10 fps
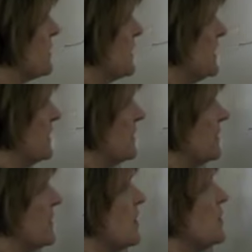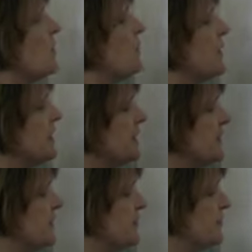here, we
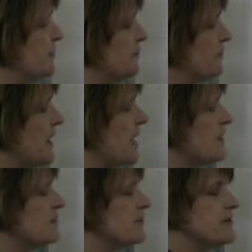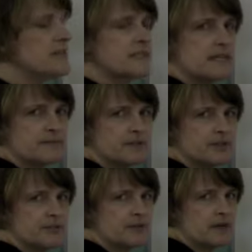need to round this number
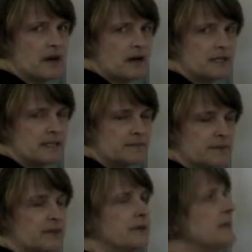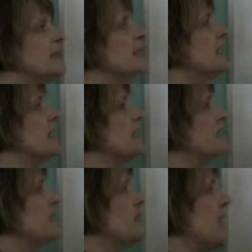to an odd number.
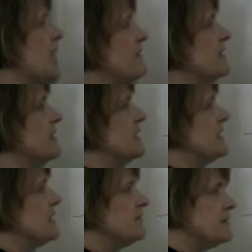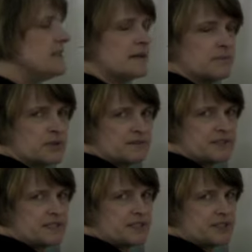If we have an even number
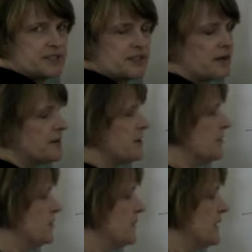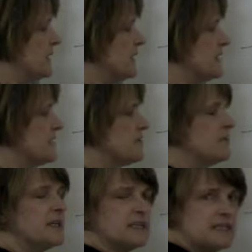of stitches in our yoke, we need this to
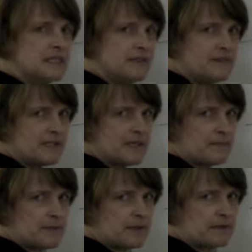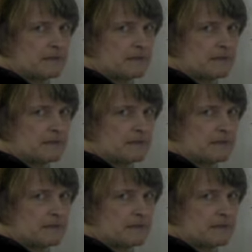be an even number.